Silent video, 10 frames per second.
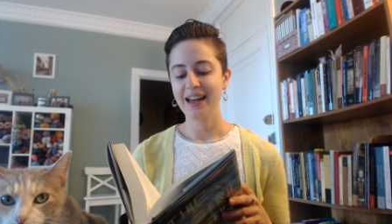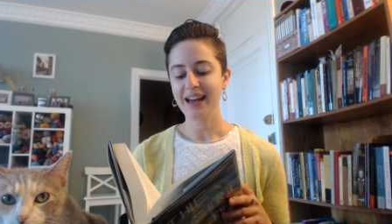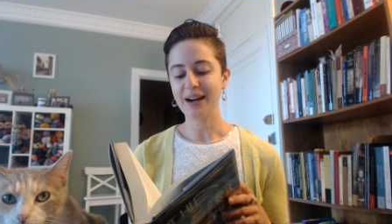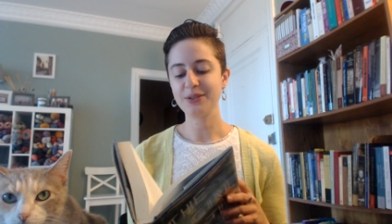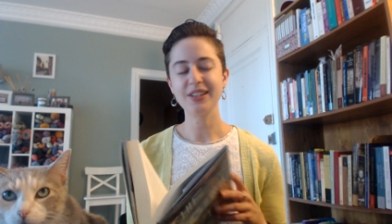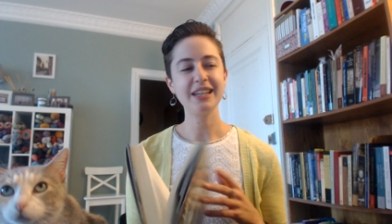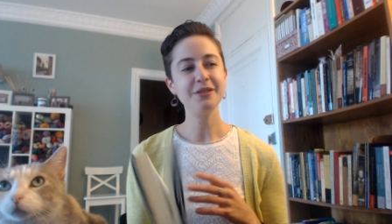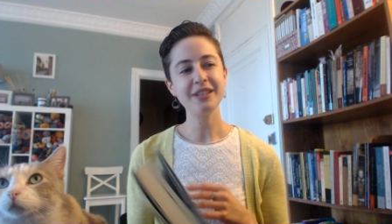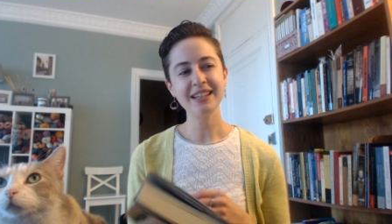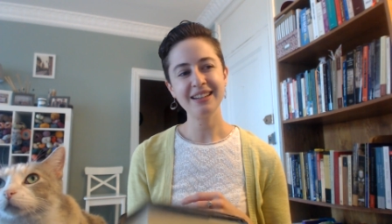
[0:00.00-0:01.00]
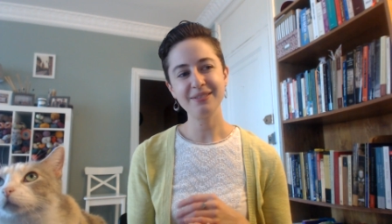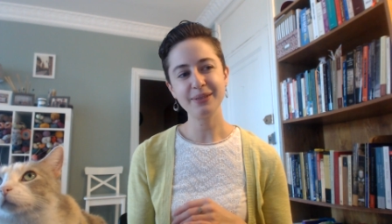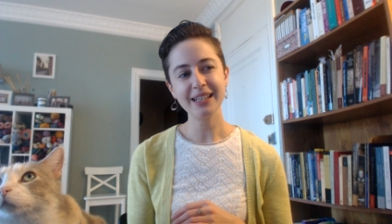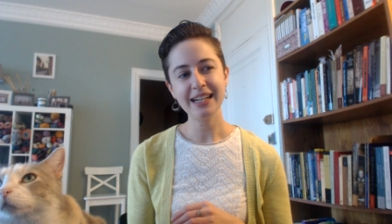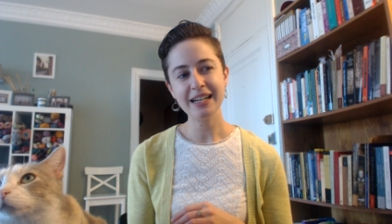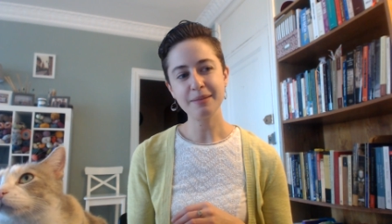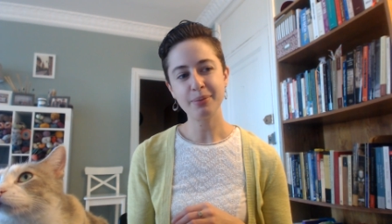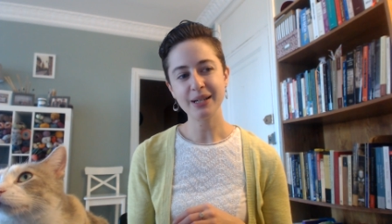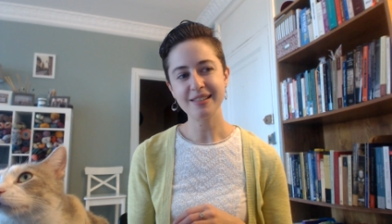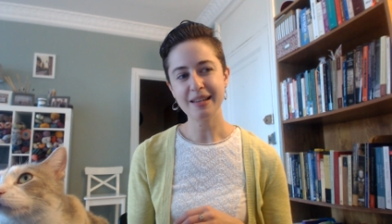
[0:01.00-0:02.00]
I was like, you didn't really need to
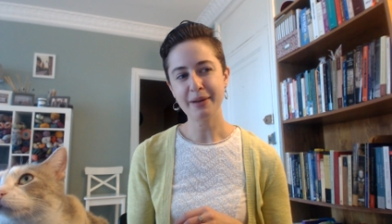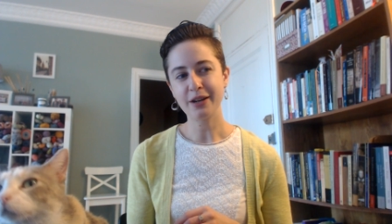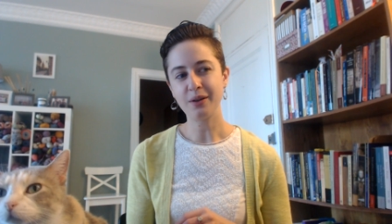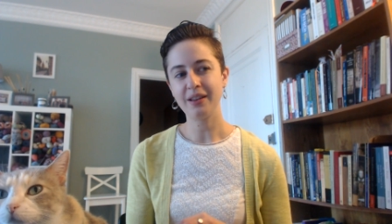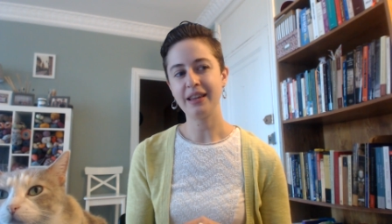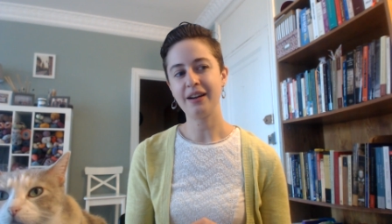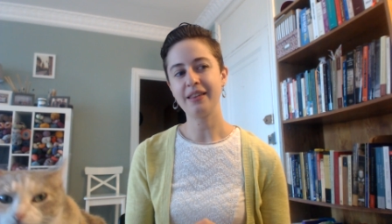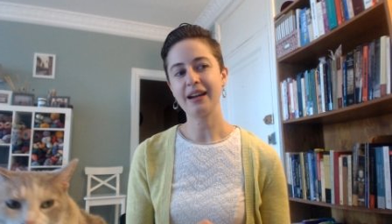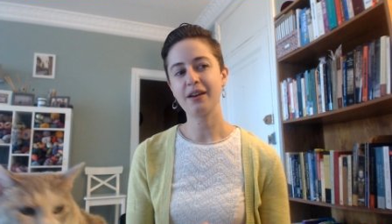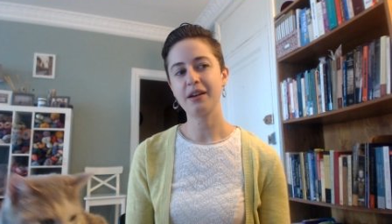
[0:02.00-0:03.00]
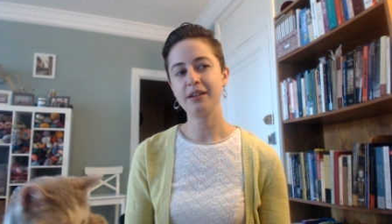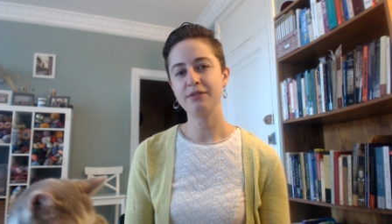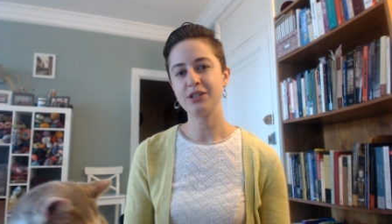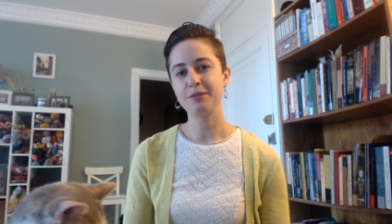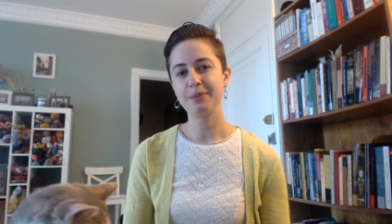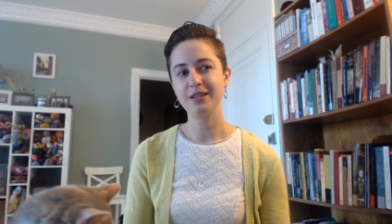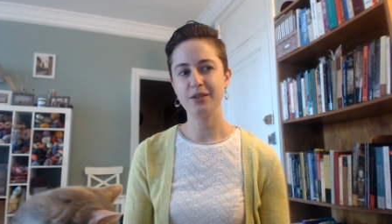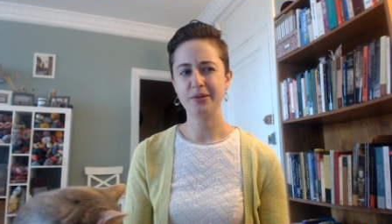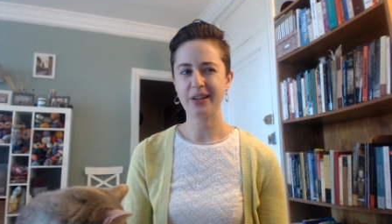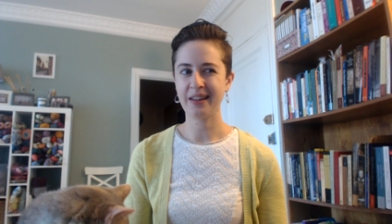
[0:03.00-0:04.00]
put a semicolon there. That could have just been
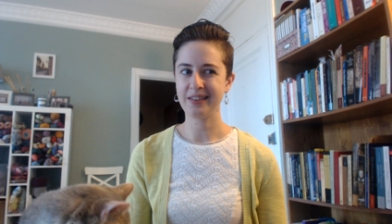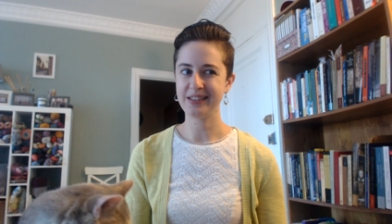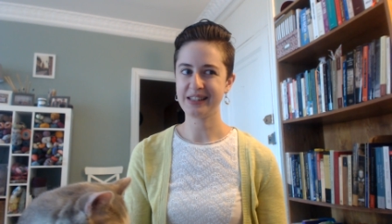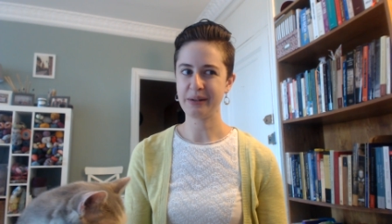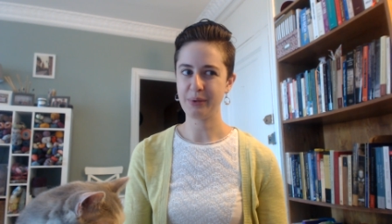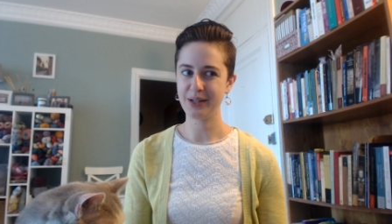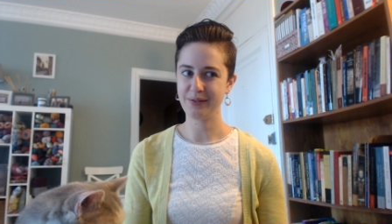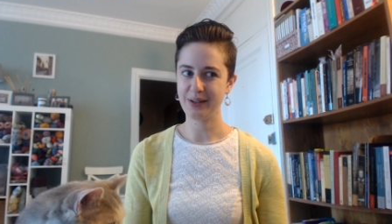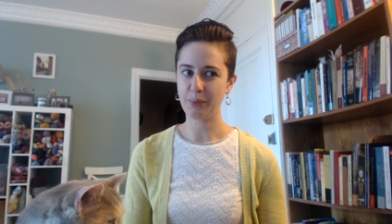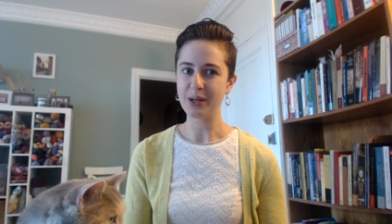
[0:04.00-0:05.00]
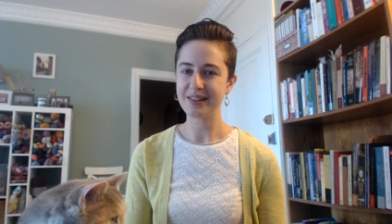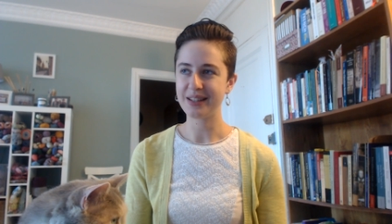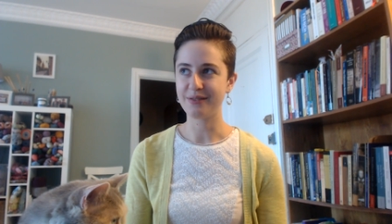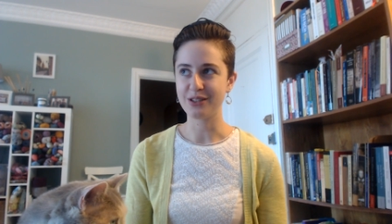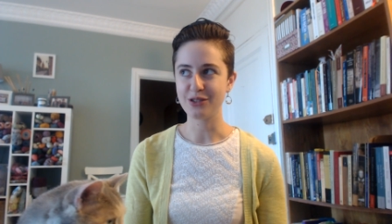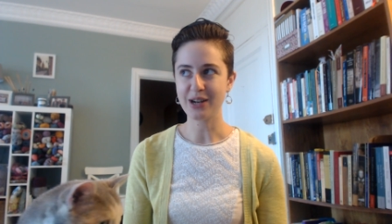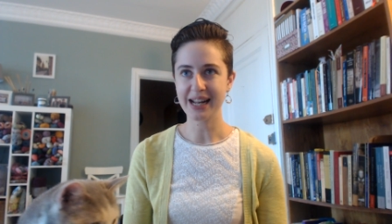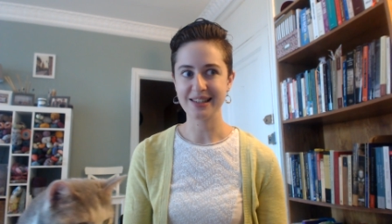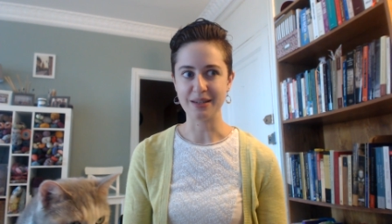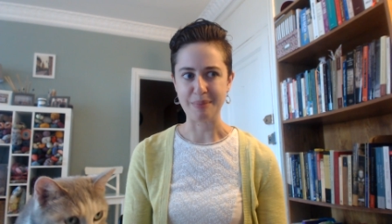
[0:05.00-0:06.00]
two sentences, and it wouldn't wouldn't have
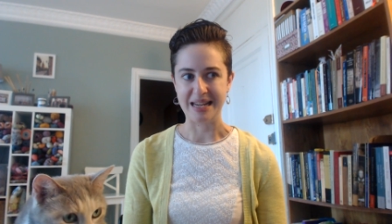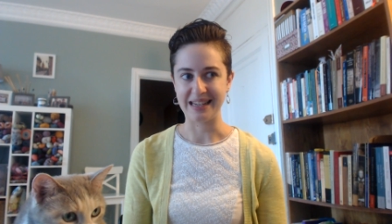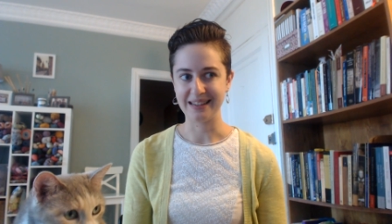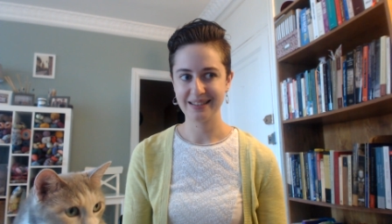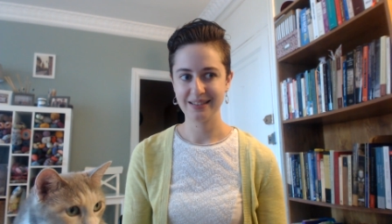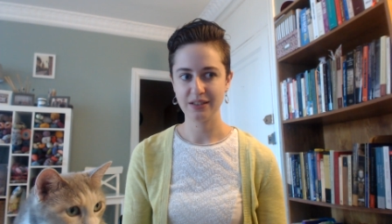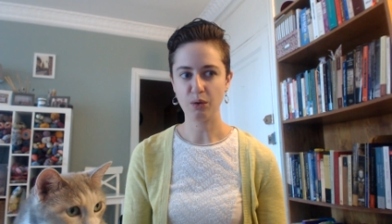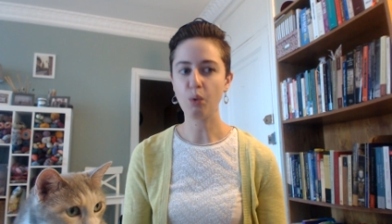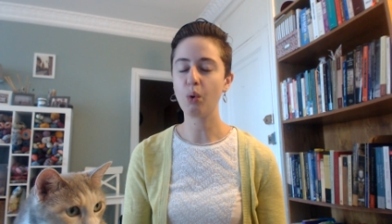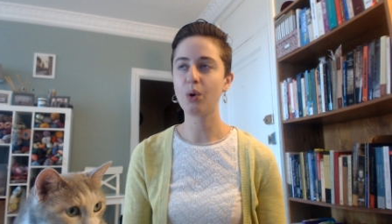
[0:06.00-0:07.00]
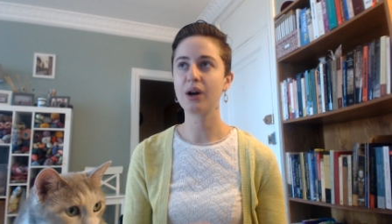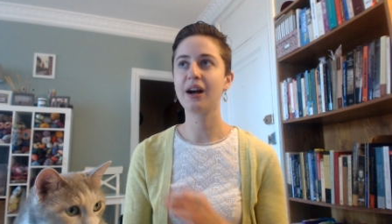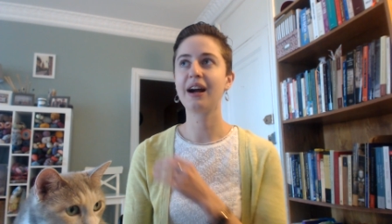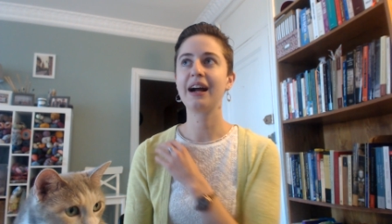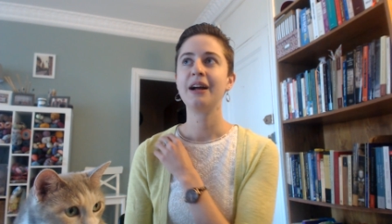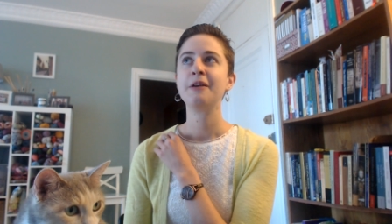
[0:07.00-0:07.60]
distracted me. Or